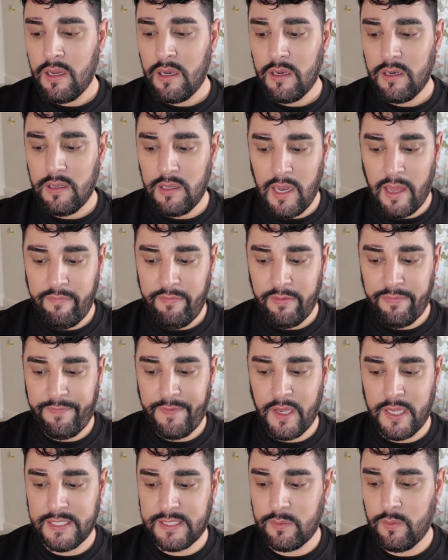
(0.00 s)
Love the
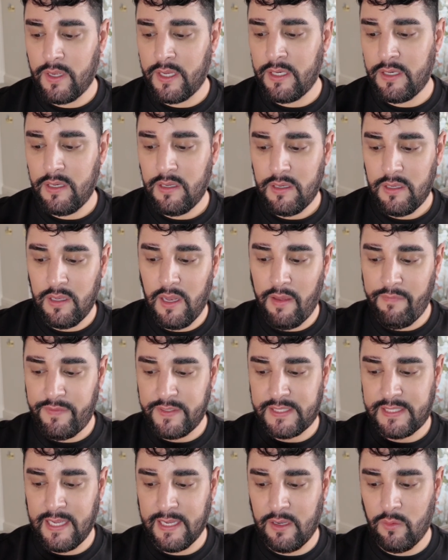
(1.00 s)
first one, love the
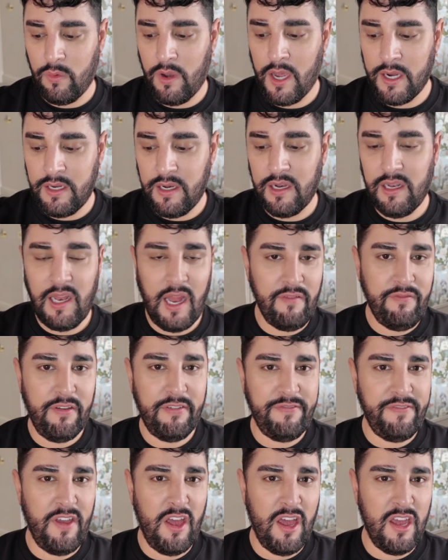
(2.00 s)
second one, love the
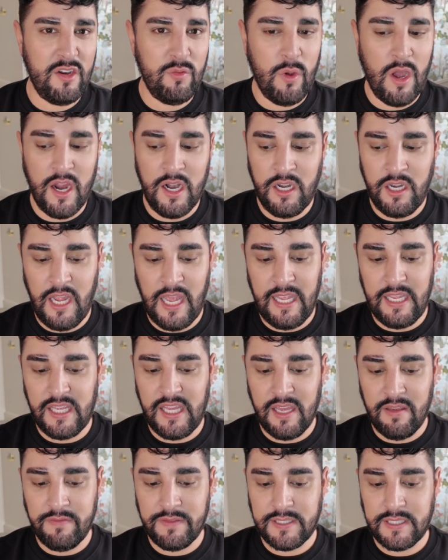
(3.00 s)
third one. It
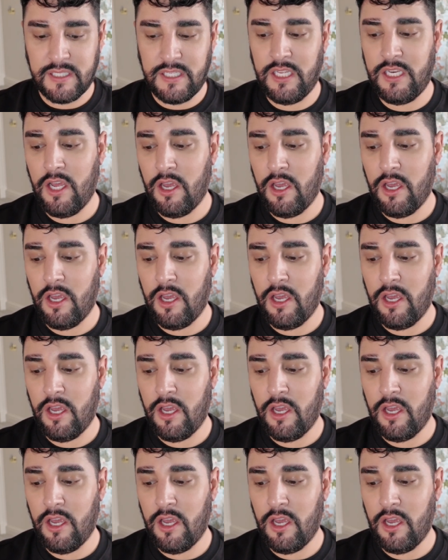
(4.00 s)
gives,